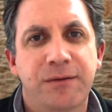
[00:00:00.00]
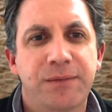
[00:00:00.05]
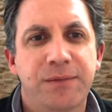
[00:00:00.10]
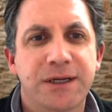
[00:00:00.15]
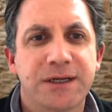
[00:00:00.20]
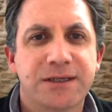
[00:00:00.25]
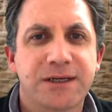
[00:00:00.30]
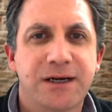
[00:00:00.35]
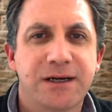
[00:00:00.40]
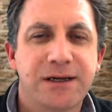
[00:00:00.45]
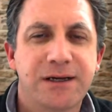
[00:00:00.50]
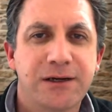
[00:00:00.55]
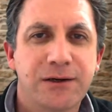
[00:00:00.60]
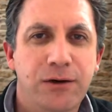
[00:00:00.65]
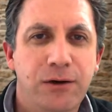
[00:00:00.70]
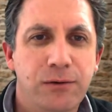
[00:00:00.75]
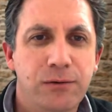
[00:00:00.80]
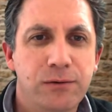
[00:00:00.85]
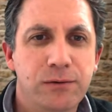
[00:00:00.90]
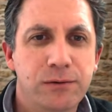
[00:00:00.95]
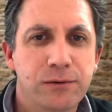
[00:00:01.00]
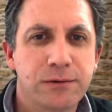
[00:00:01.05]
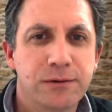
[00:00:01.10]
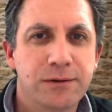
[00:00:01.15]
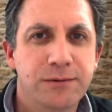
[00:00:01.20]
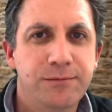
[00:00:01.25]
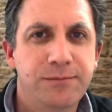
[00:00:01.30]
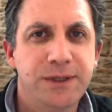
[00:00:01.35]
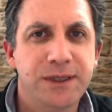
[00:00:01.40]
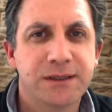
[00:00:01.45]
being slightly
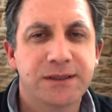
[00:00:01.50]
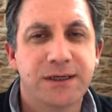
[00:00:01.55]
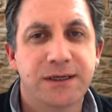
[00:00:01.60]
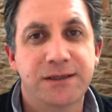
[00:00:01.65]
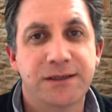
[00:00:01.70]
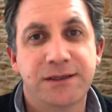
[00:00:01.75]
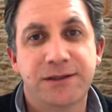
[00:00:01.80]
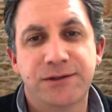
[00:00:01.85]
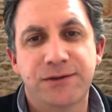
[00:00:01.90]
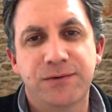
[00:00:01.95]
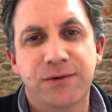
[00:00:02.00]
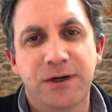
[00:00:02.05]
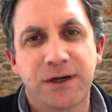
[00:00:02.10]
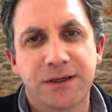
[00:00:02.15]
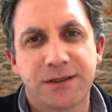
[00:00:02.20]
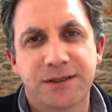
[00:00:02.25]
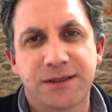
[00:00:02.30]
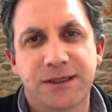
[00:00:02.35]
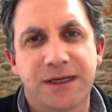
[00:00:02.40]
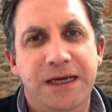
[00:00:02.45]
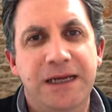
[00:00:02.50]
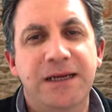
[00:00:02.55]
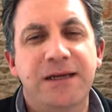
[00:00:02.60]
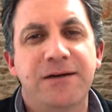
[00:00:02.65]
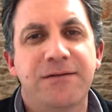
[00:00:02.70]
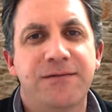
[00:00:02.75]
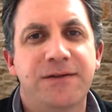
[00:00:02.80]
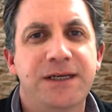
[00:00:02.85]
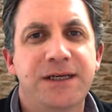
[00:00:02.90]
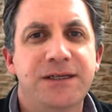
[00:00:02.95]
cold, being tightly too hot,
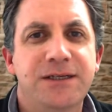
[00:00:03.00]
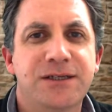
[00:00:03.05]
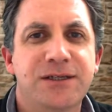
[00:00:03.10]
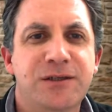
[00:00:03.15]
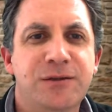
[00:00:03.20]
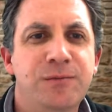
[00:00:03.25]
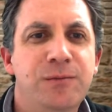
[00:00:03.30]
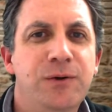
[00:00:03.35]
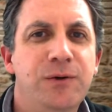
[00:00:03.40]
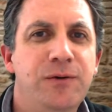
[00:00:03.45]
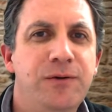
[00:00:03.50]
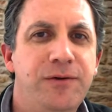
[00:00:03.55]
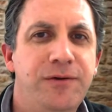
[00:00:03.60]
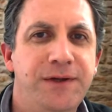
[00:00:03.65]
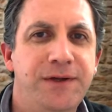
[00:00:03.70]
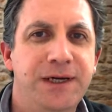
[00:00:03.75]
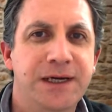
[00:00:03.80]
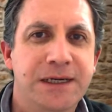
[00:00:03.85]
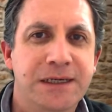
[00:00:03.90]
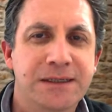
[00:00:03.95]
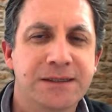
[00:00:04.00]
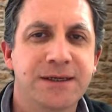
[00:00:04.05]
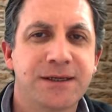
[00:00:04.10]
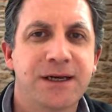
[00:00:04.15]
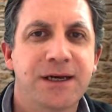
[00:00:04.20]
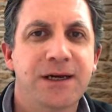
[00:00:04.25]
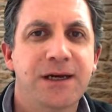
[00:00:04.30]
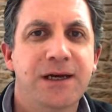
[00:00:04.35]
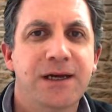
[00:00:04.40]
any of these small things